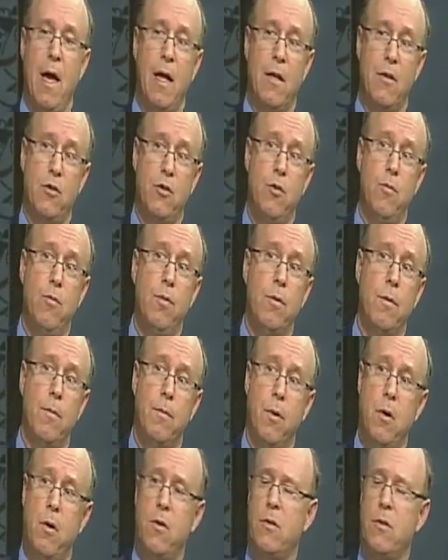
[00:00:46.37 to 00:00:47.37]
and
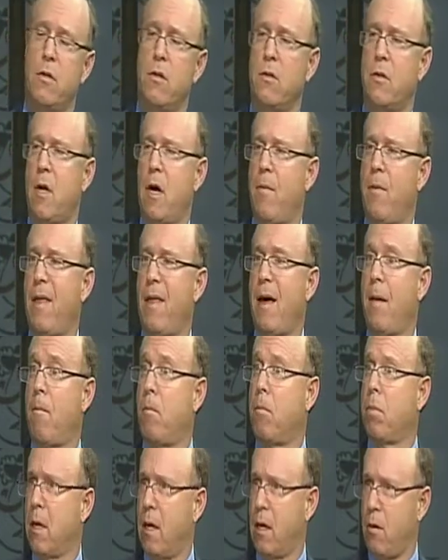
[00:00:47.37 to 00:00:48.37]
superimpose on top of
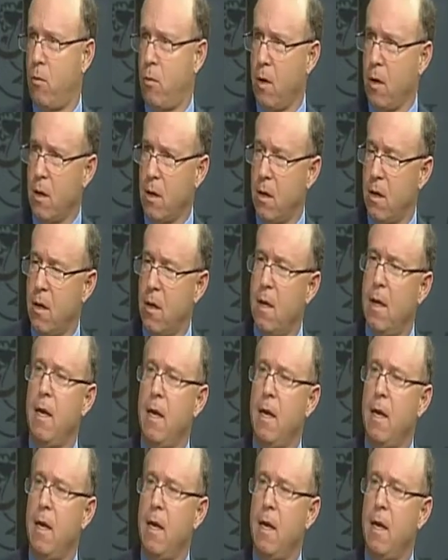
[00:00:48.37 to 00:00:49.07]
that blood work,